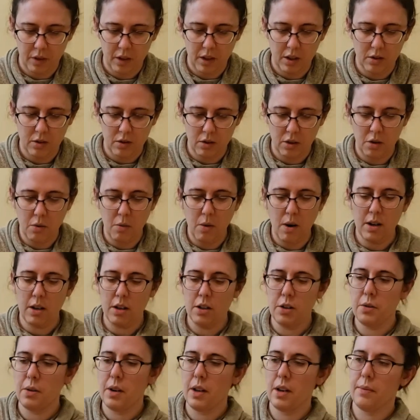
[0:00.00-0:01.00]
So you want to
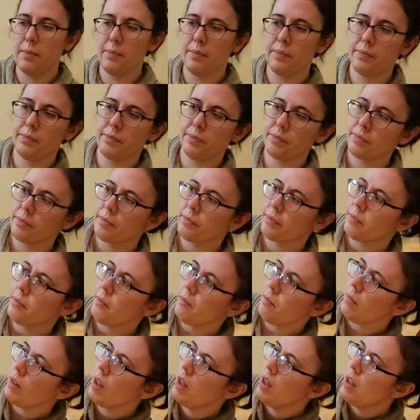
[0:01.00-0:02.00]
do it
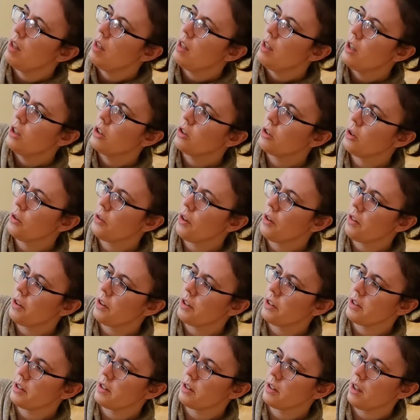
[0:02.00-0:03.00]
so that
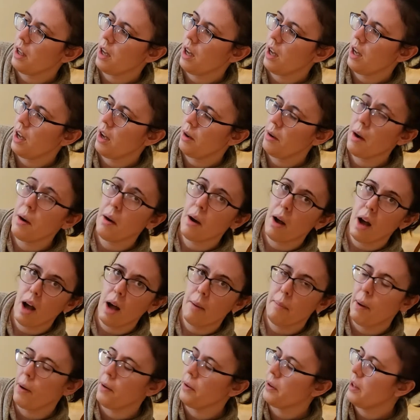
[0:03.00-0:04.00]
there's
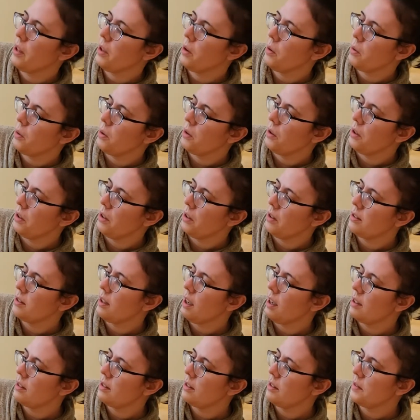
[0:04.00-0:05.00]
about equal
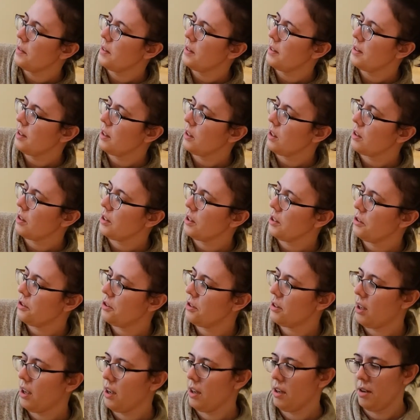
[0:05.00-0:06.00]
sides of the stick on each
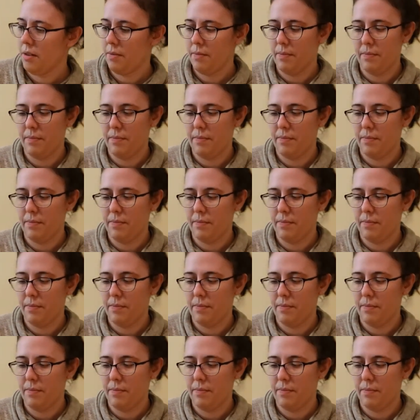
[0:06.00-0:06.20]
side.